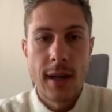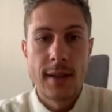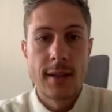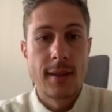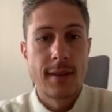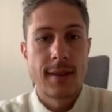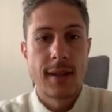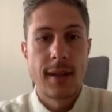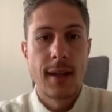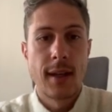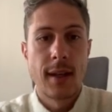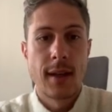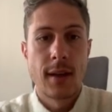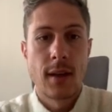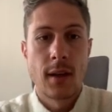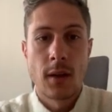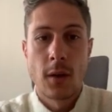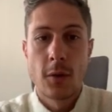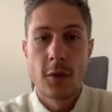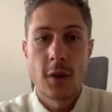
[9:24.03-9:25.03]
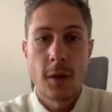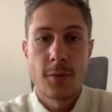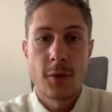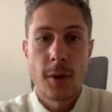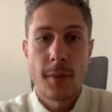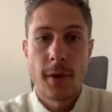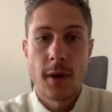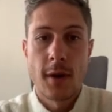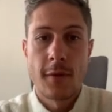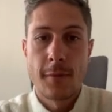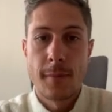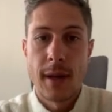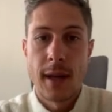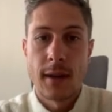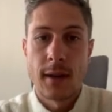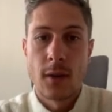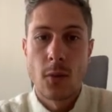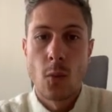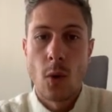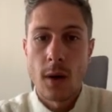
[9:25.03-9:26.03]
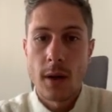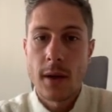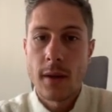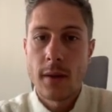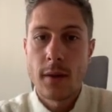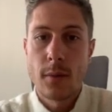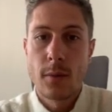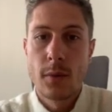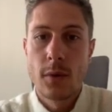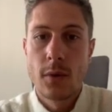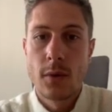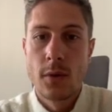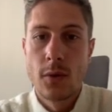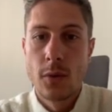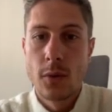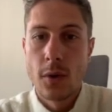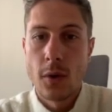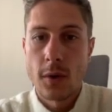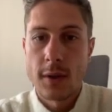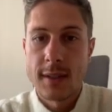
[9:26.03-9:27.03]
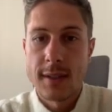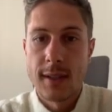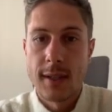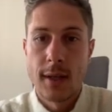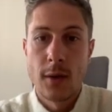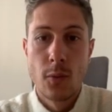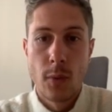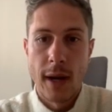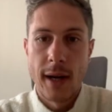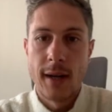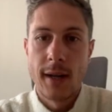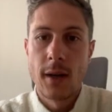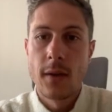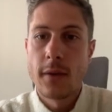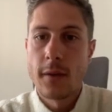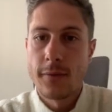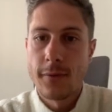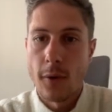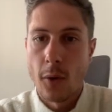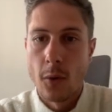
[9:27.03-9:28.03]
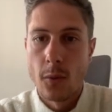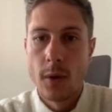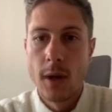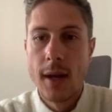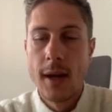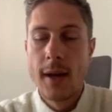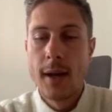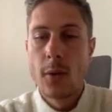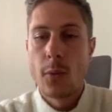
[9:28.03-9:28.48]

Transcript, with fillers: and saying a close-up shot of a man walking through New York City, rainy on the phone,